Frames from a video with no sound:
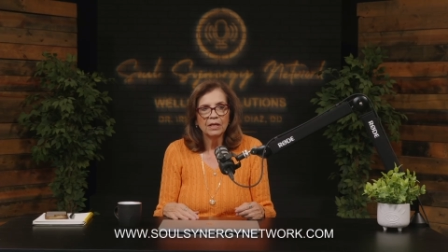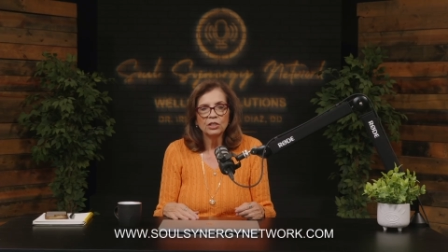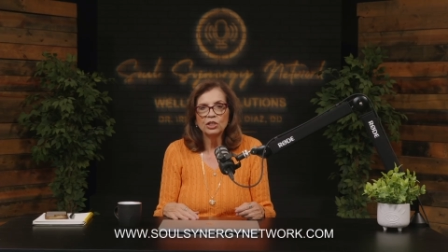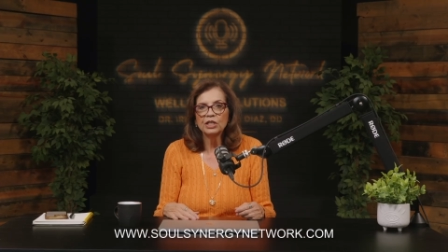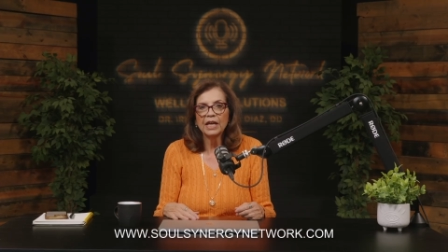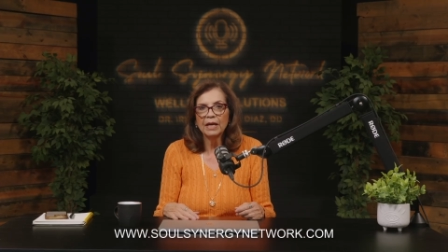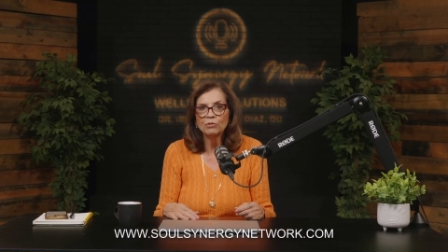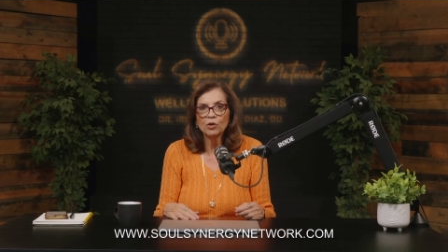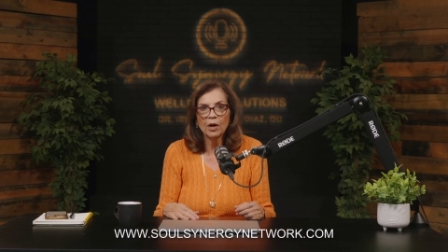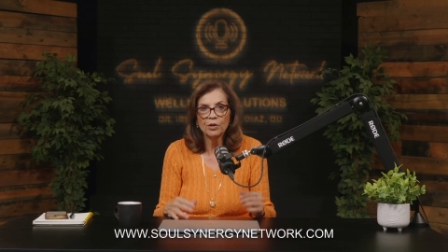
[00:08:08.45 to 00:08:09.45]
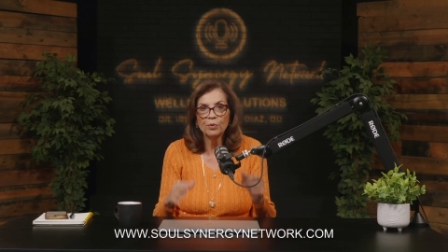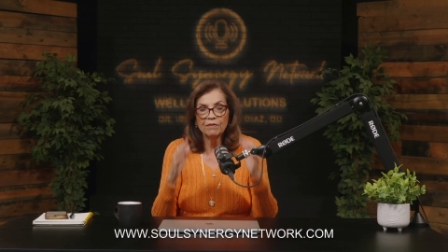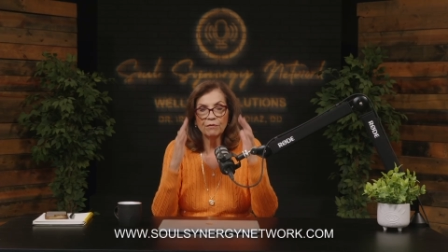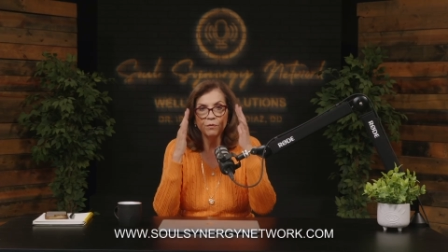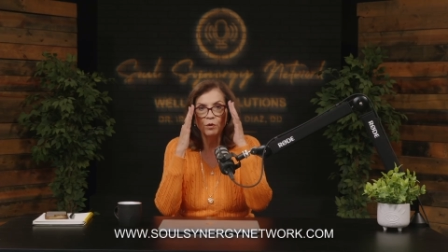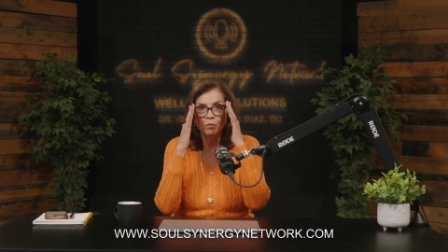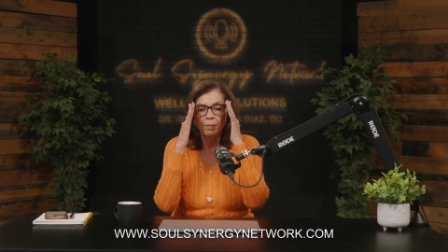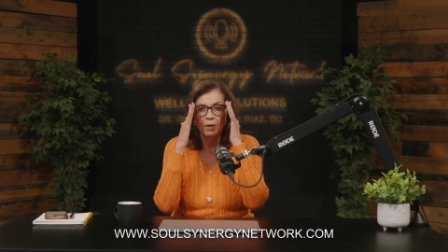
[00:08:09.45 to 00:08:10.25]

she came to our grief group,